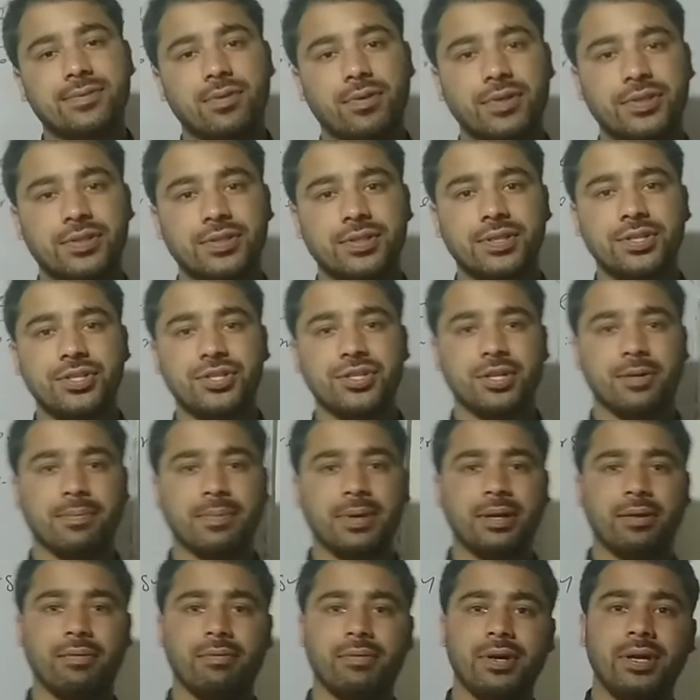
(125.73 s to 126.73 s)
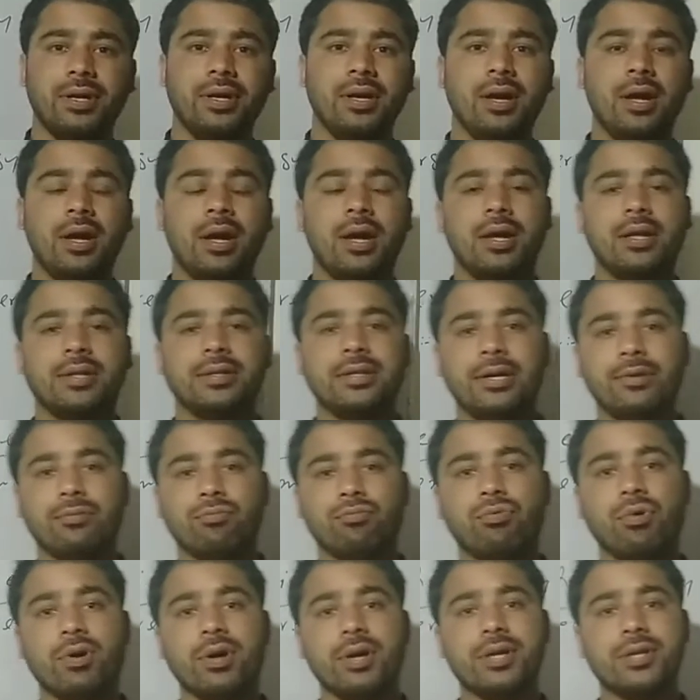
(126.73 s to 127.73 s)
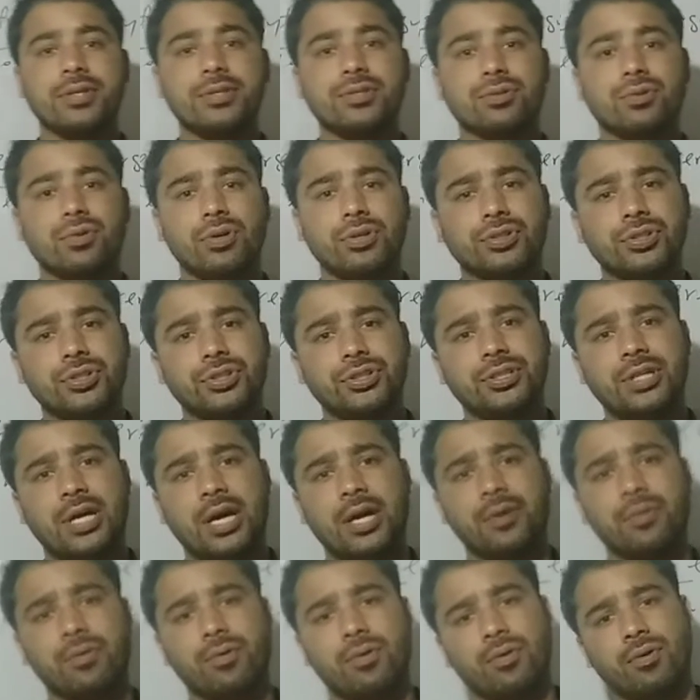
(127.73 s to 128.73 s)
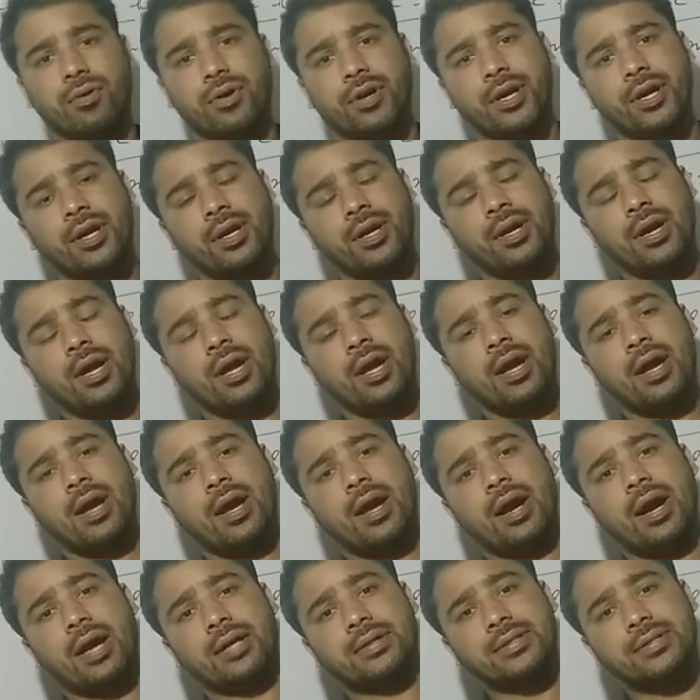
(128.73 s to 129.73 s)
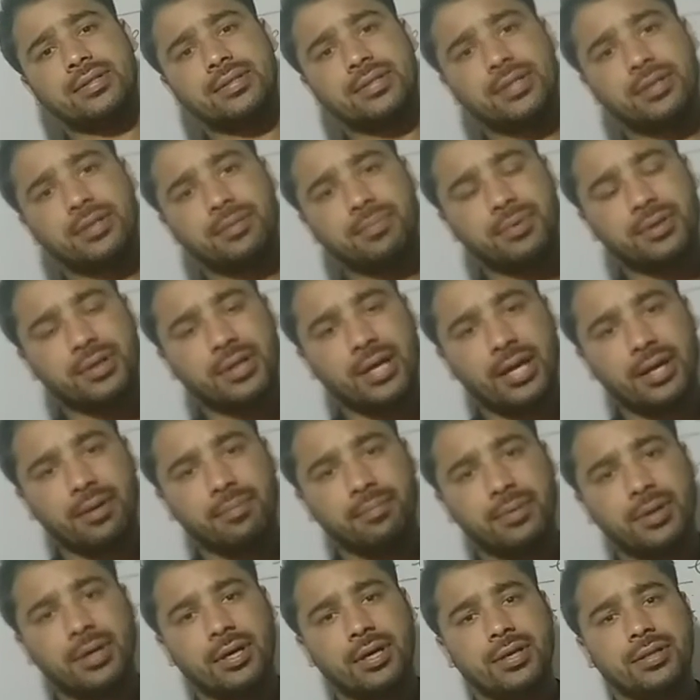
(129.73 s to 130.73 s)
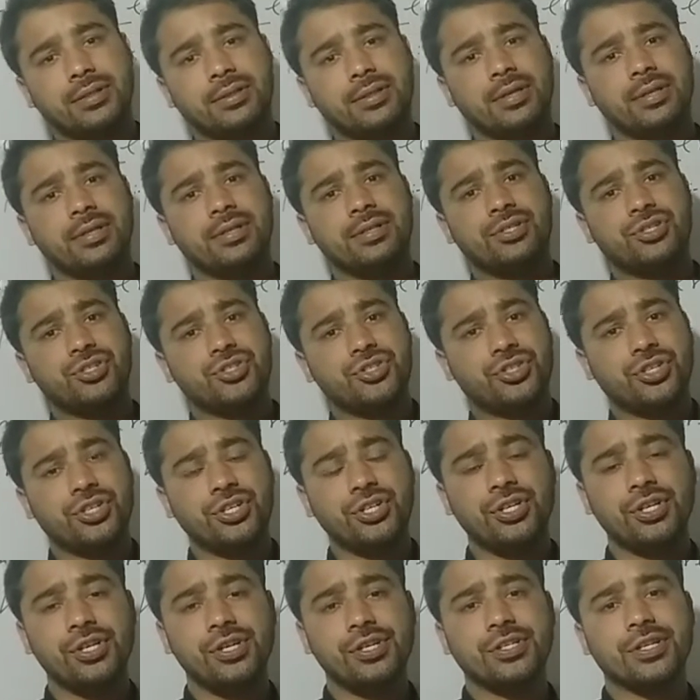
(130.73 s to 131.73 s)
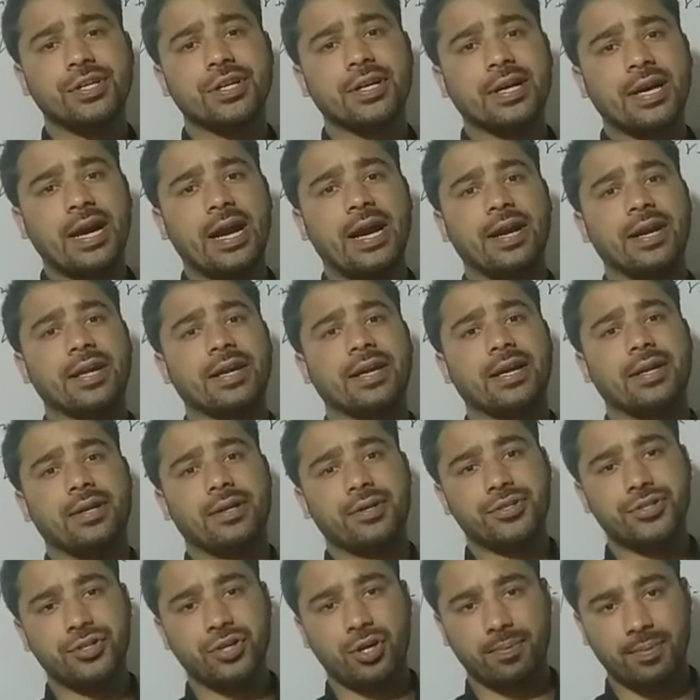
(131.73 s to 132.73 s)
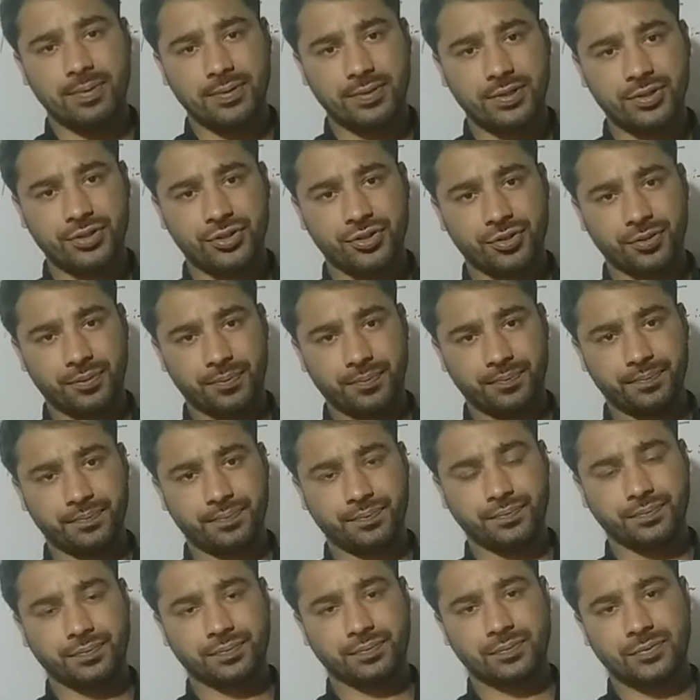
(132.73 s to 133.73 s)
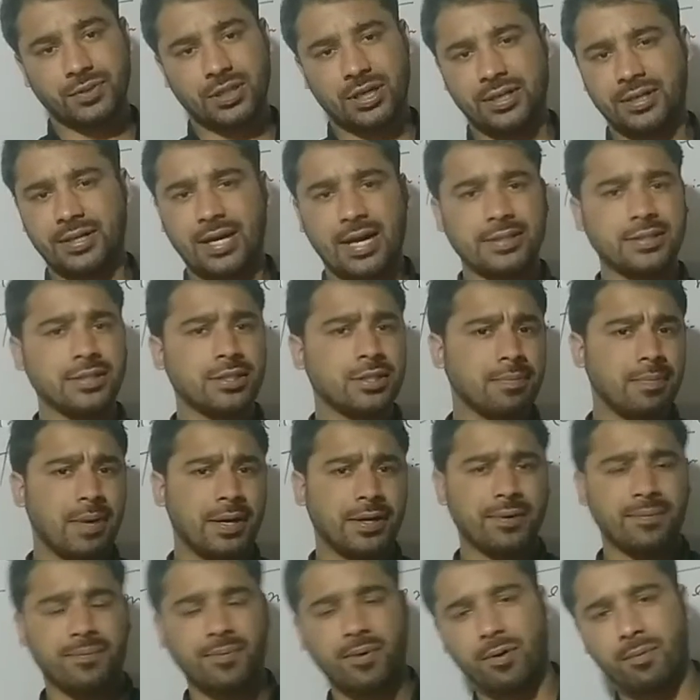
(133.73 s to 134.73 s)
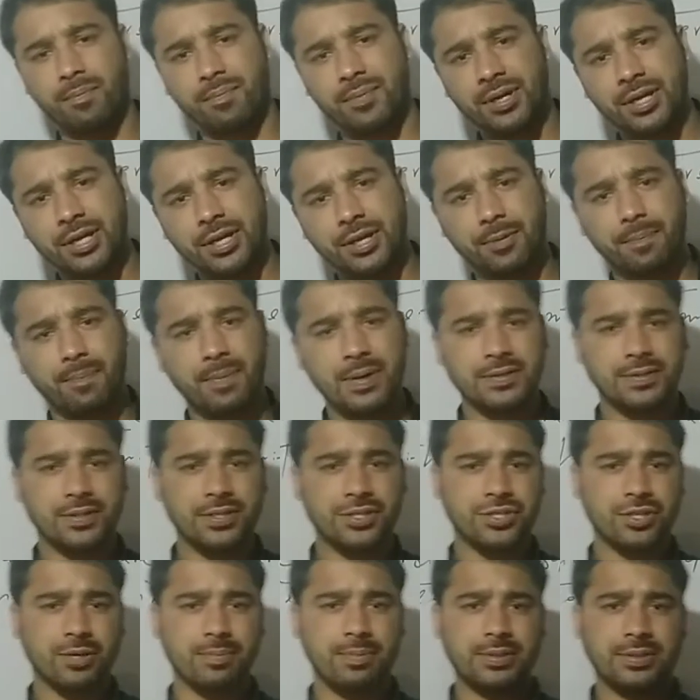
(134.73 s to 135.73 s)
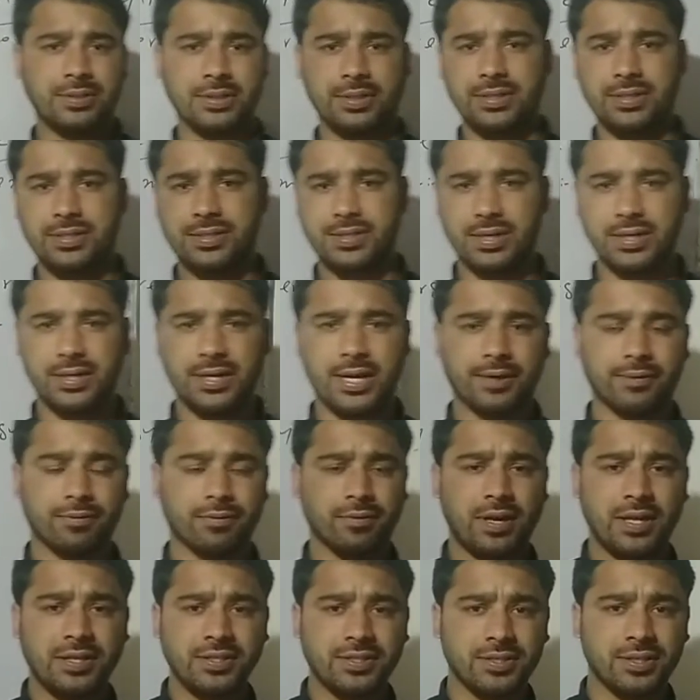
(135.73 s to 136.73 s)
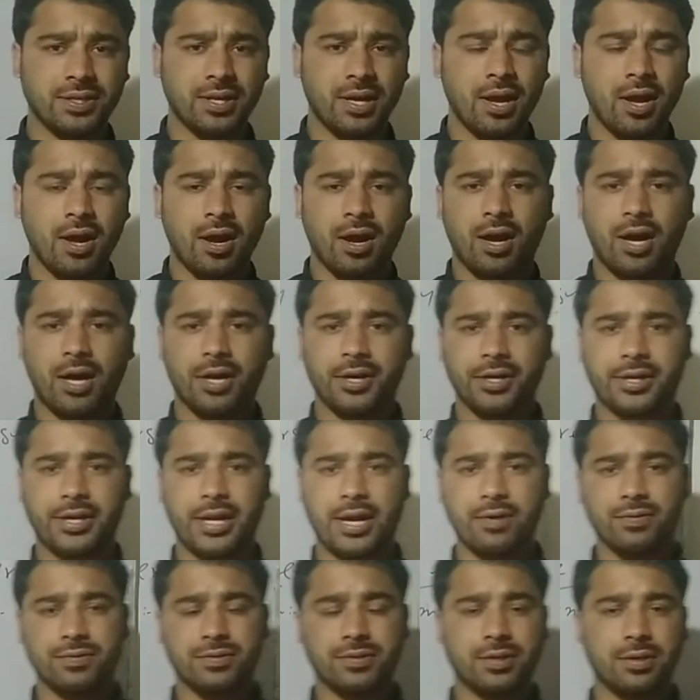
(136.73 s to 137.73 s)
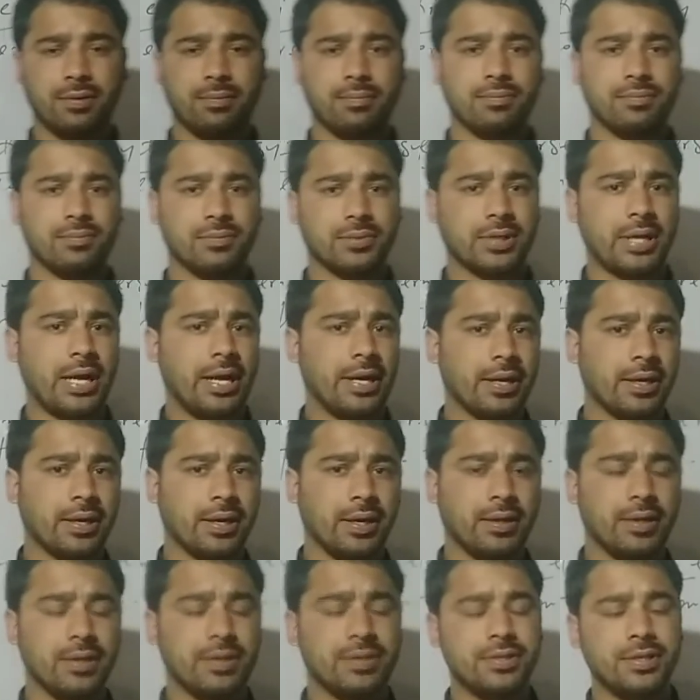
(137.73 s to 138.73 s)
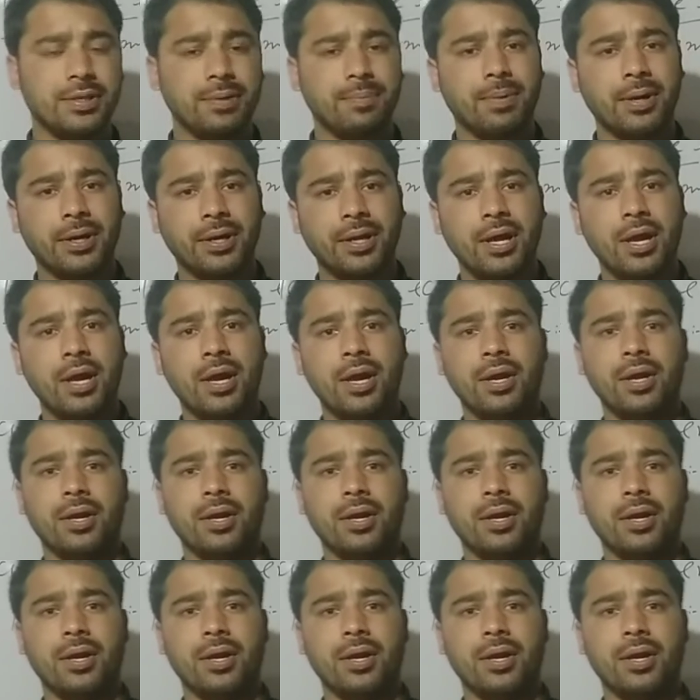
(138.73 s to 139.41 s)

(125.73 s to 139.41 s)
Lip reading: on a system in a way that work is going to done, okay, at the same time there is change in kinetic energy of a system. Doesn't matter for me if my system is initially at rest or it has some kinetic energy, but